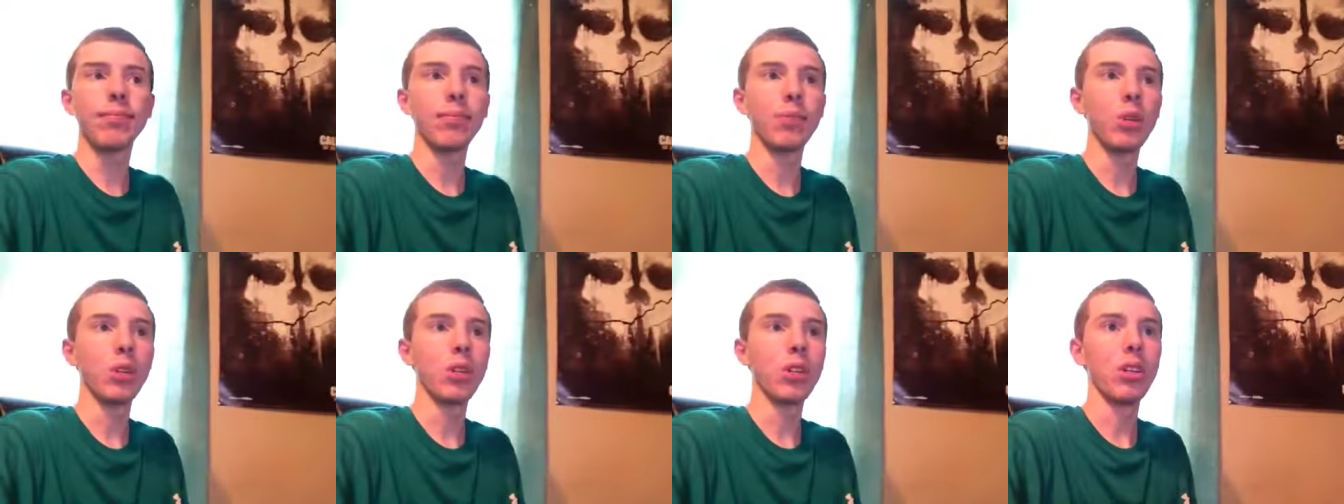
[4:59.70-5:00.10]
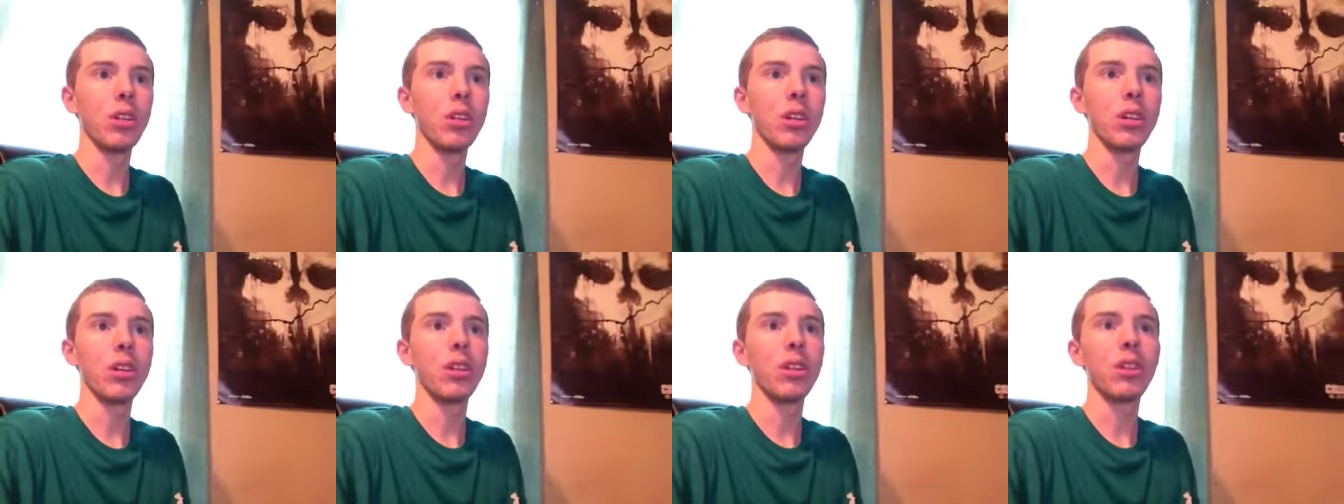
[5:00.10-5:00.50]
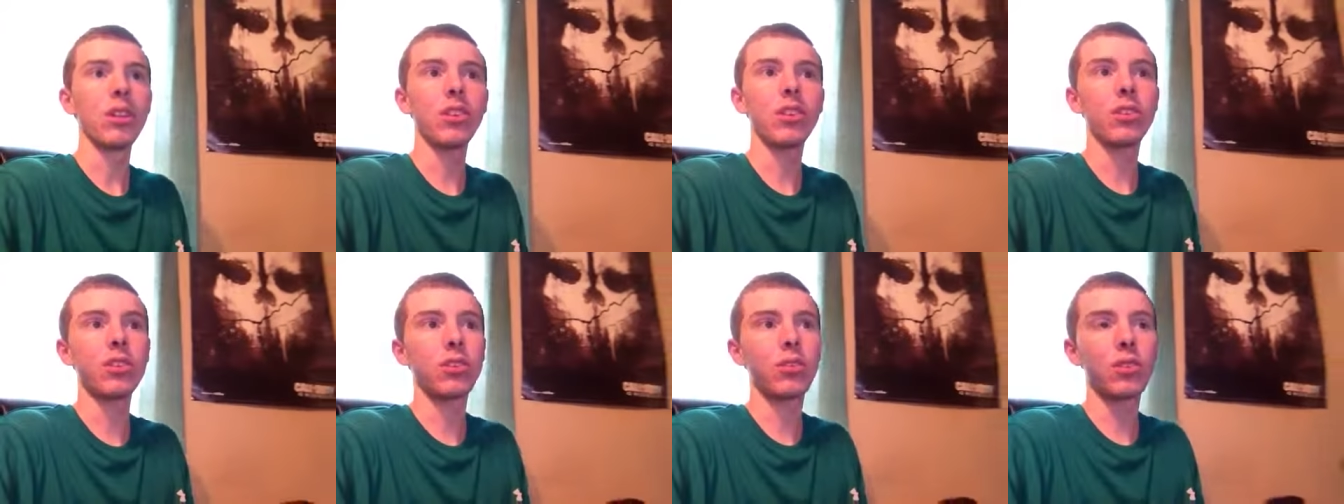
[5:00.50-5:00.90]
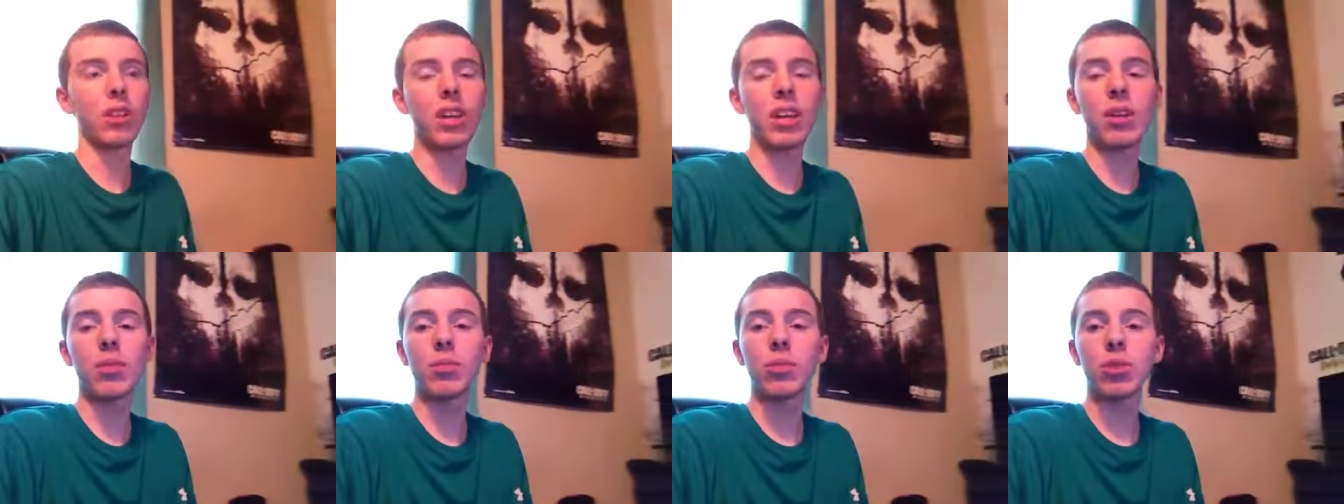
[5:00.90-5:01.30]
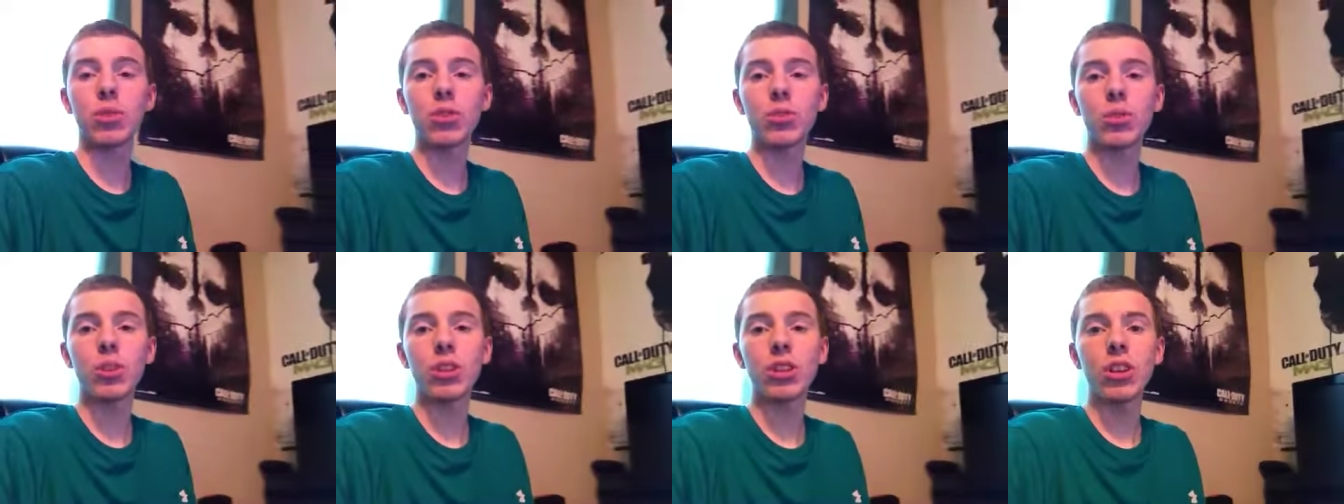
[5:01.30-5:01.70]
but yeah, this game
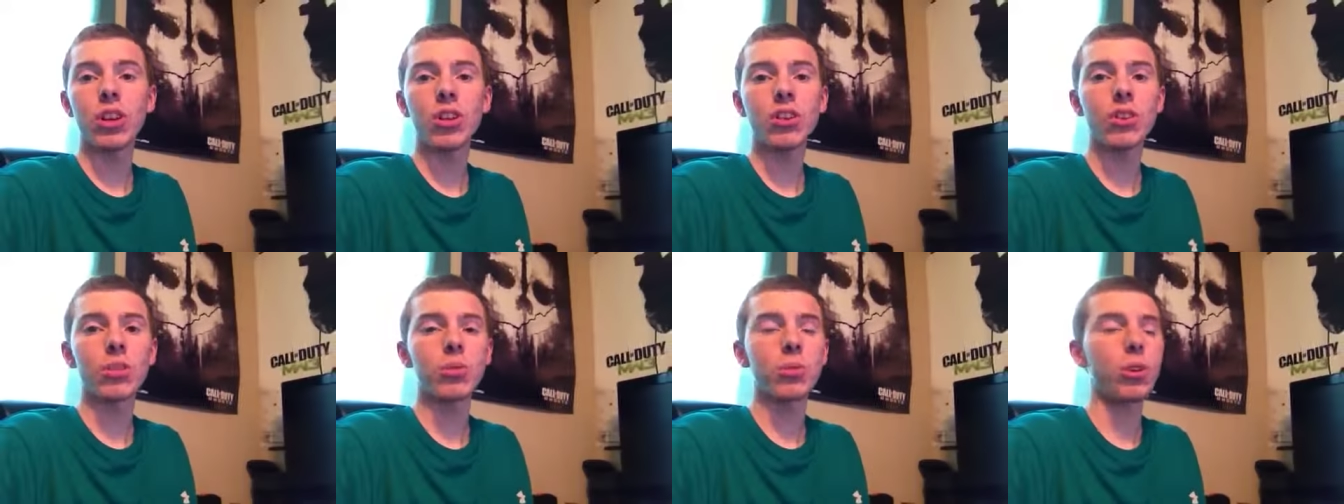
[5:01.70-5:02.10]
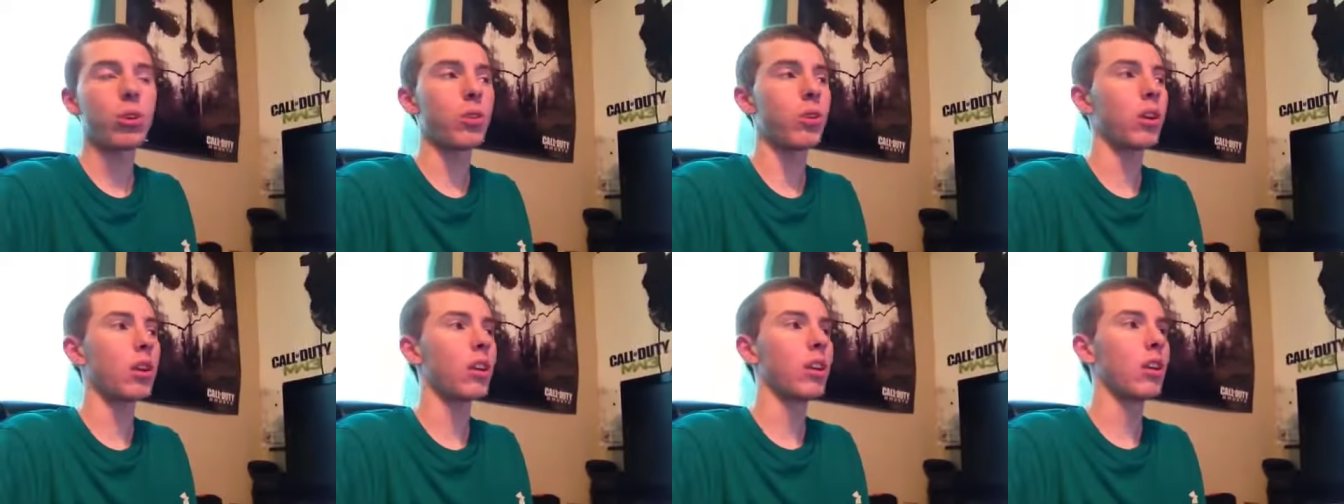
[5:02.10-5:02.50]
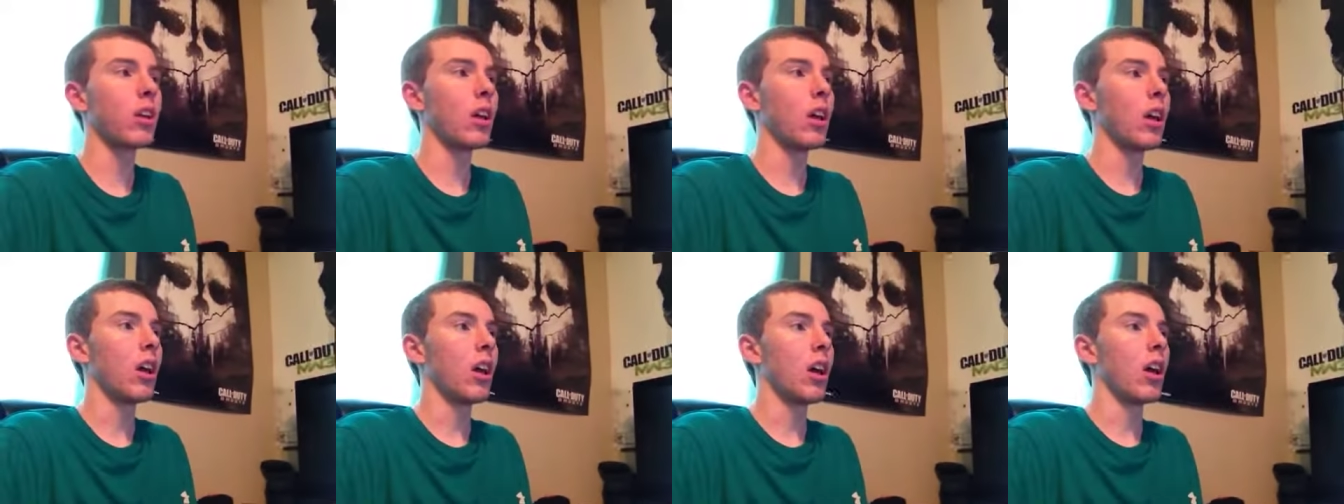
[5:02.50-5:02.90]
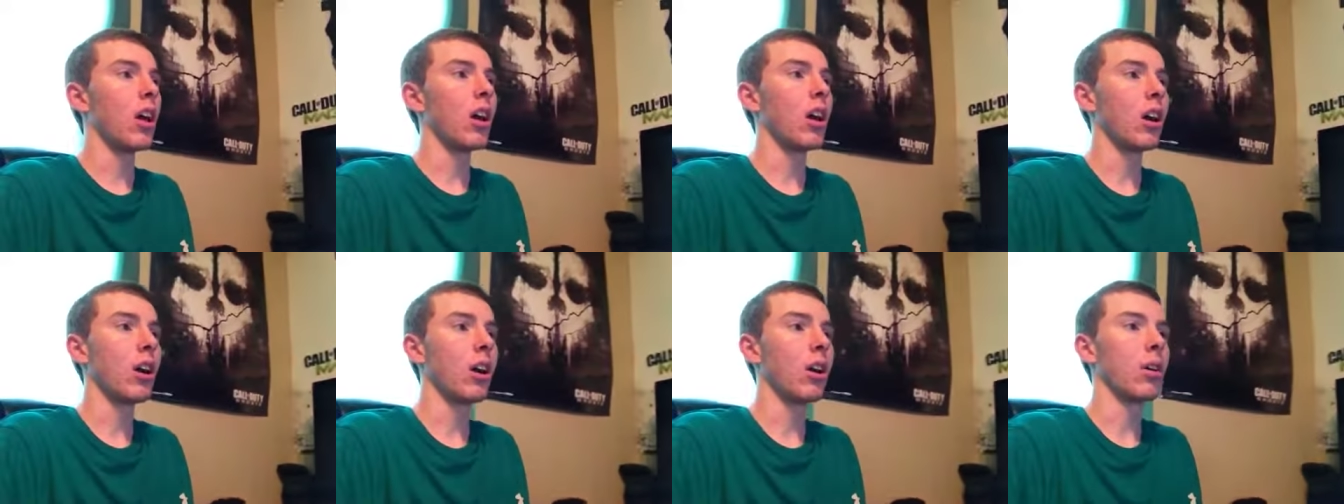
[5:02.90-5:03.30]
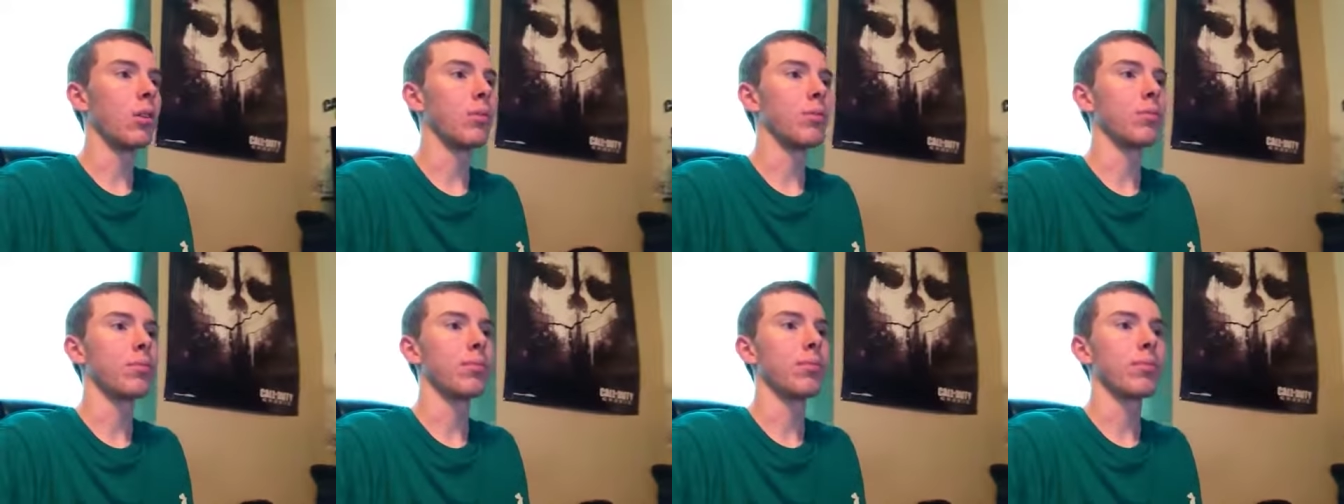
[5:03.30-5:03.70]
was really awesome already.
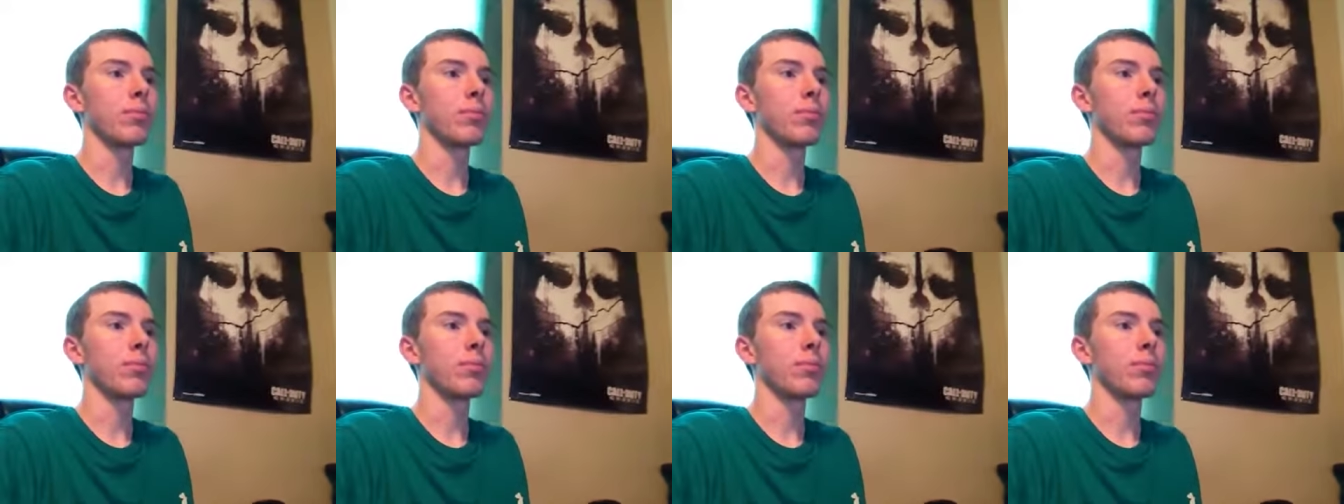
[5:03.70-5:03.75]
Um,